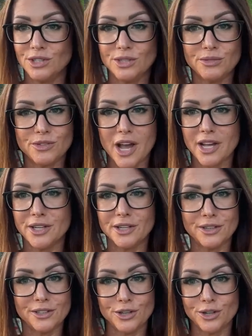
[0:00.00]
you've got
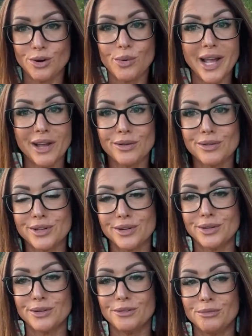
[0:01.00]
your, your quail that
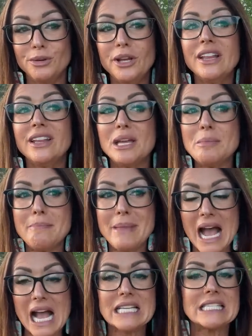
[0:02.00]
are really
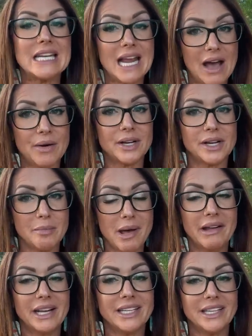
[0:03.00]
maxing out at
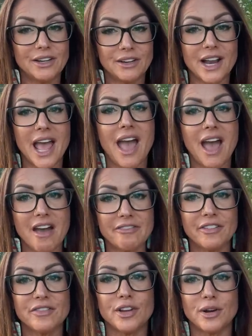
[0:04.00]
about a year and a
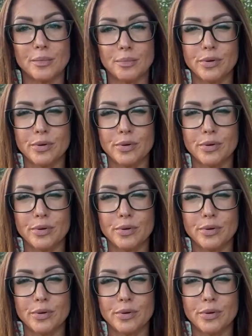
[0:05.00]
half of their